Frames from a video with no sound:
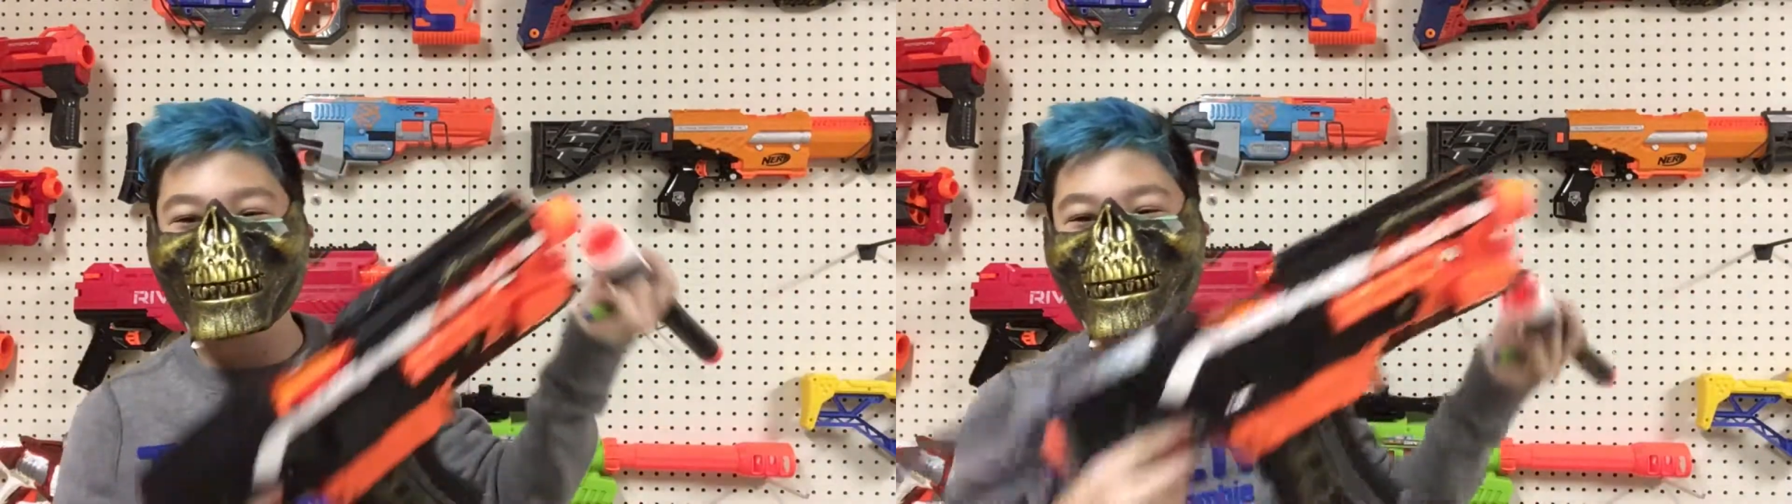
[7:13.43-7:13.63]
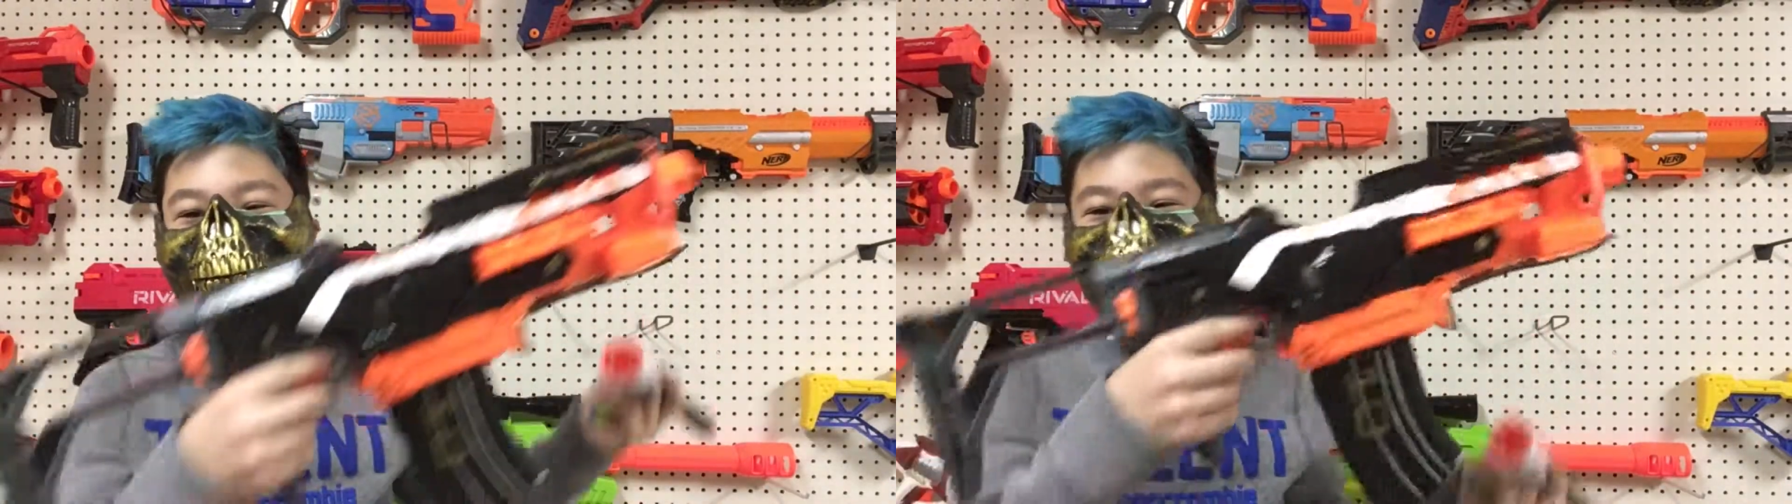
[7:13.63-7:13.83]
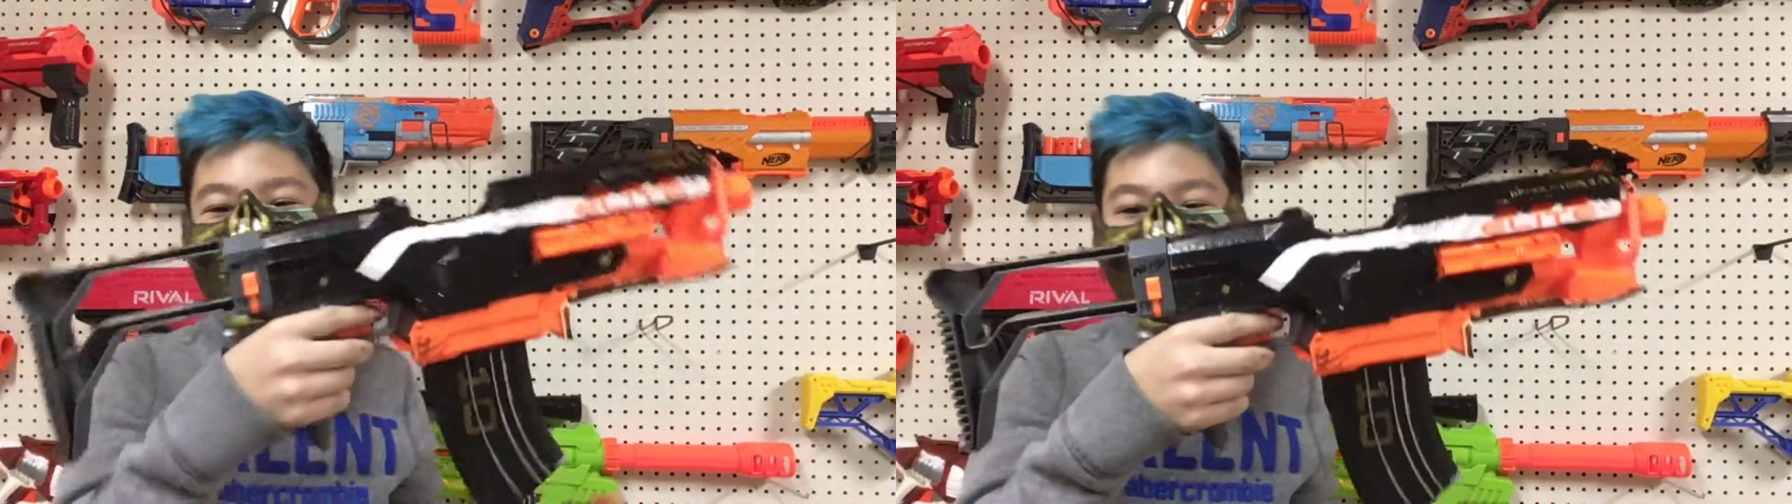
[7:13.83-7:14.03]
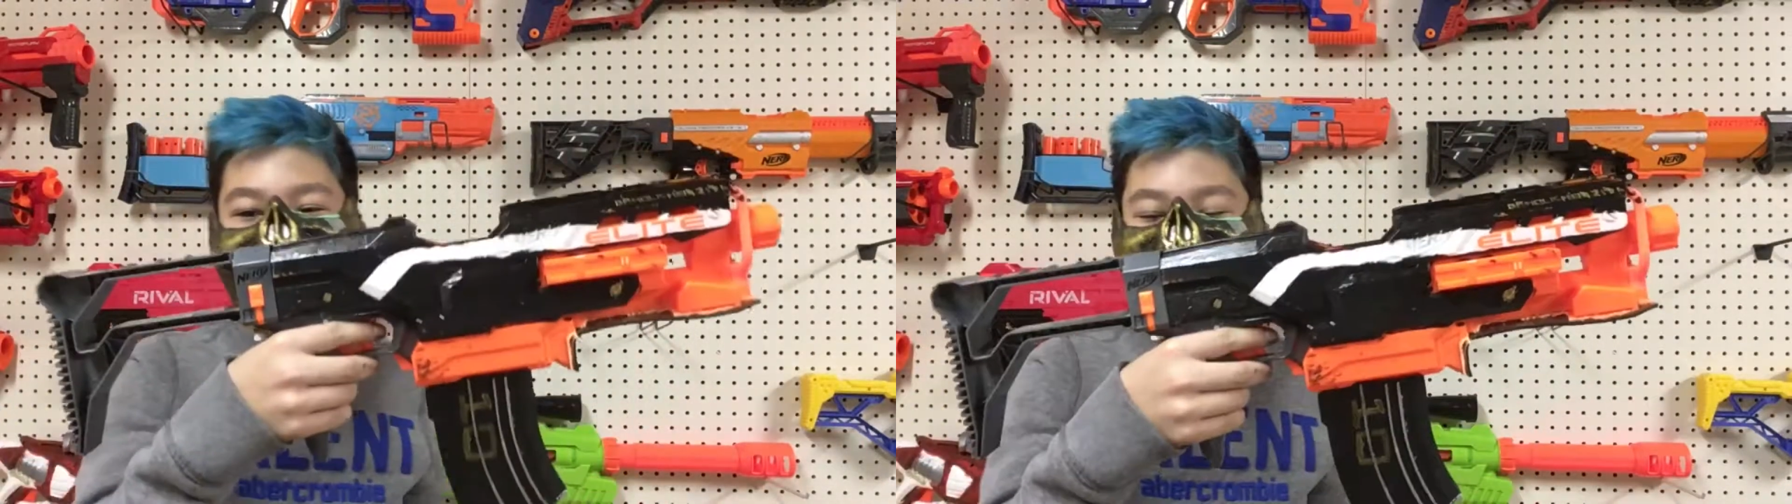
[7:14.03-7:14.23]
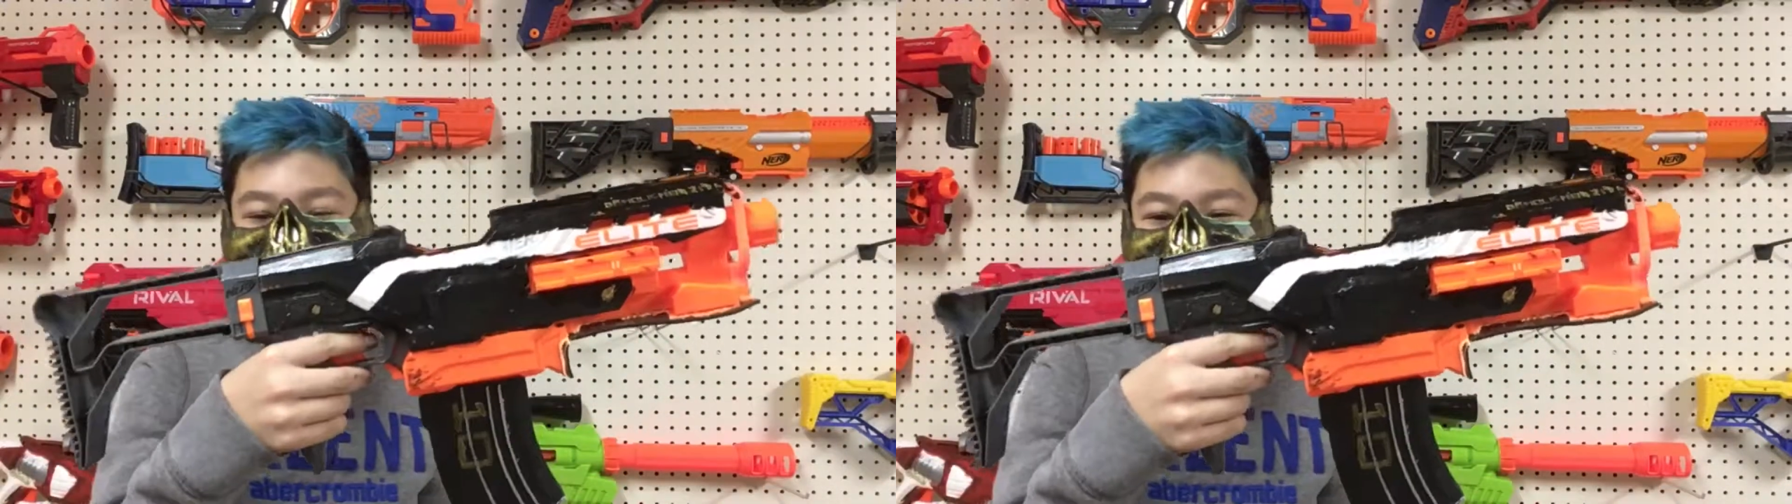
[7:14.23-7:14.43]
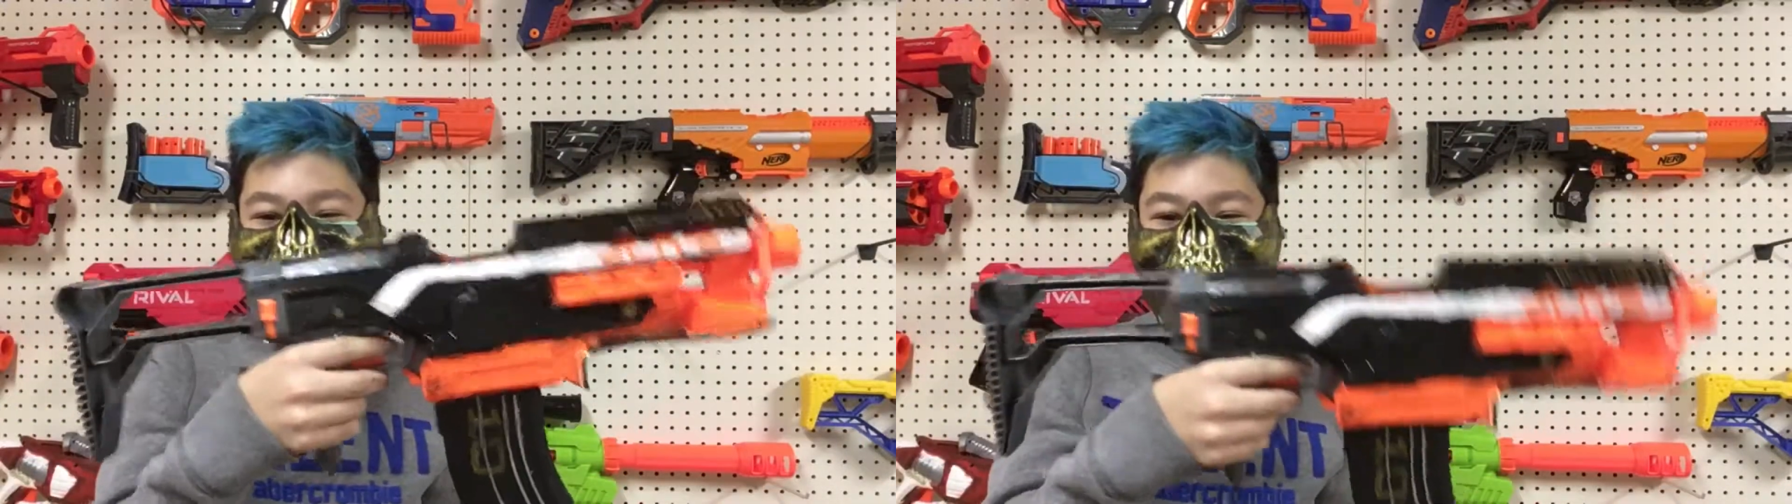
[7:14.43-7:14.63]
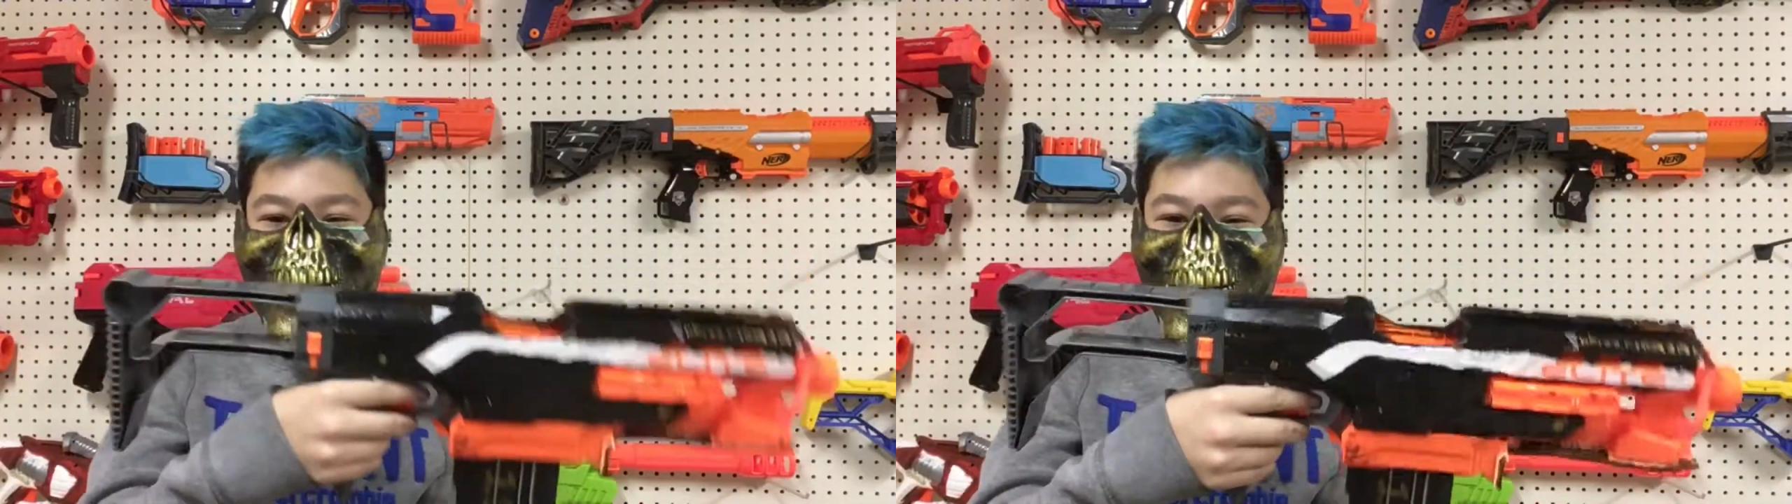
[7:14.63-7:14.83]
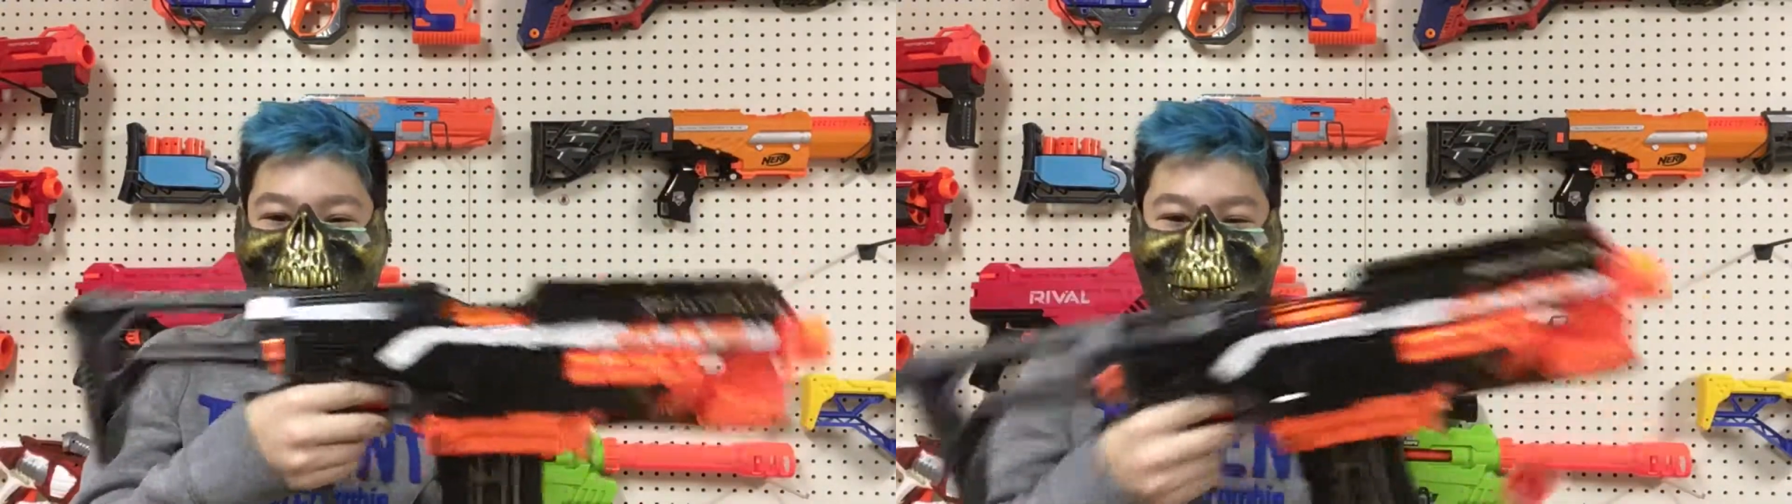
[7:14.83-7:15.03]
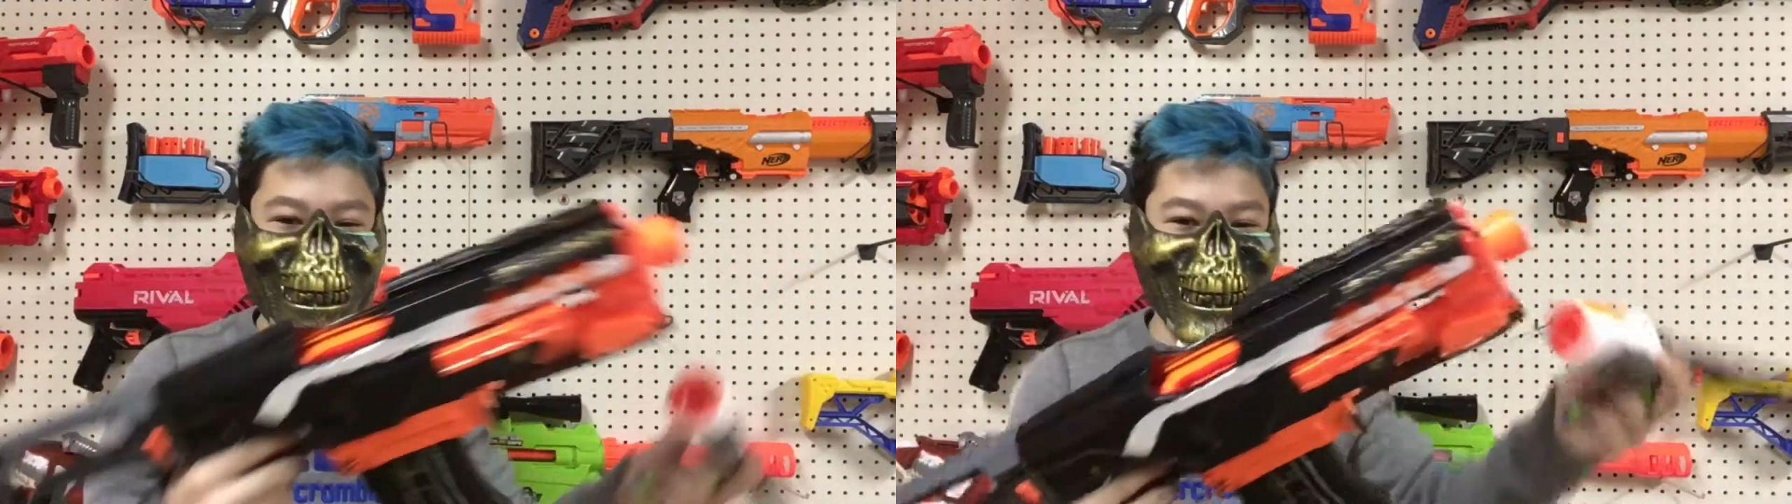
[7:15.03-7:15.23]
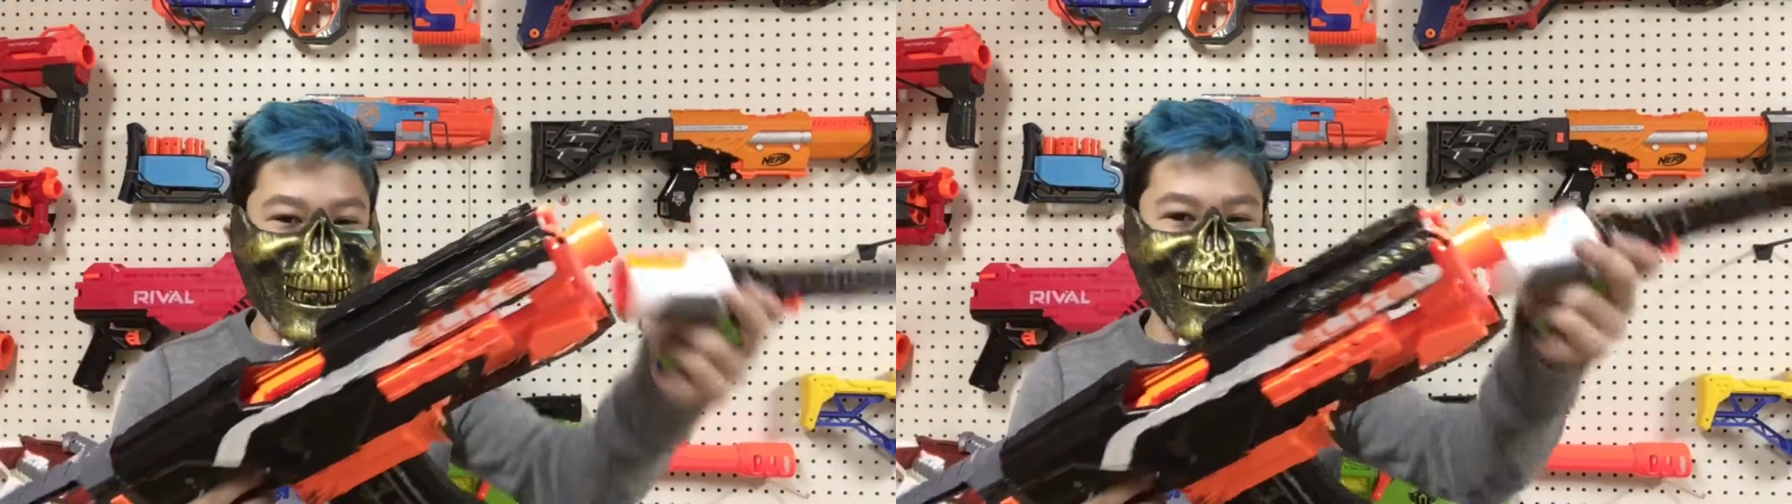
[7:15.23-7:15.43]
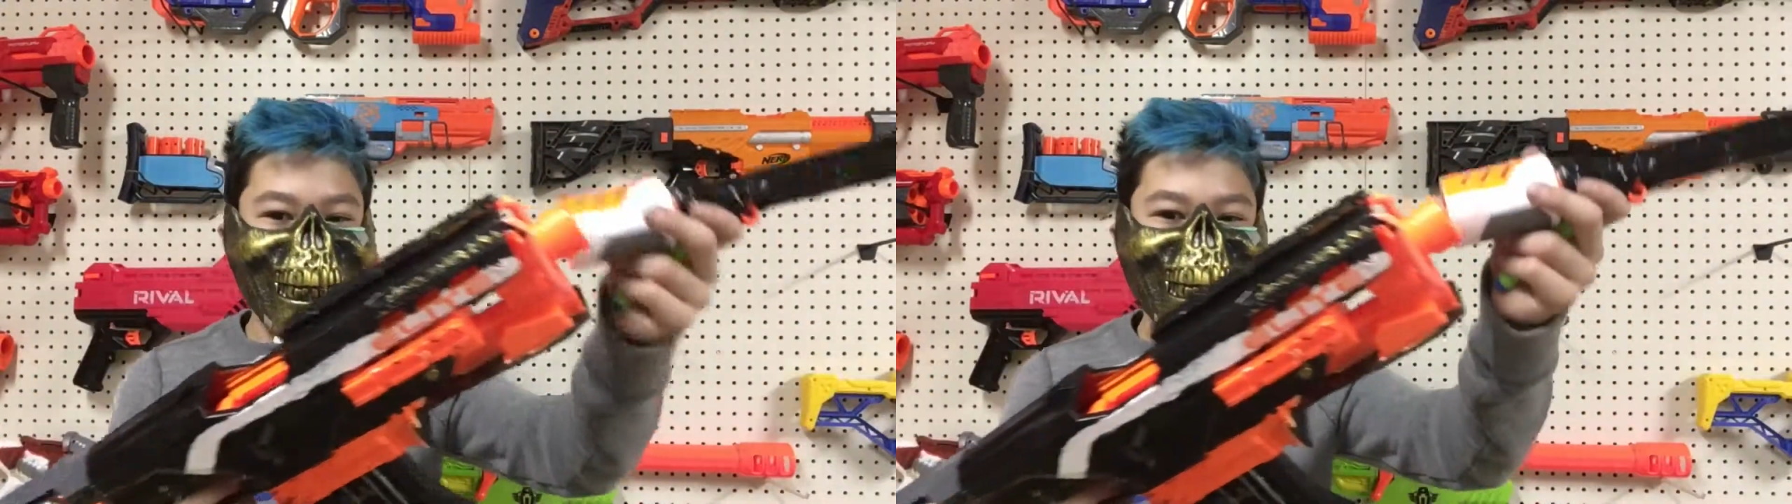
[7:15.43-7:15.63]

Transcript: so this is for the Demolisher.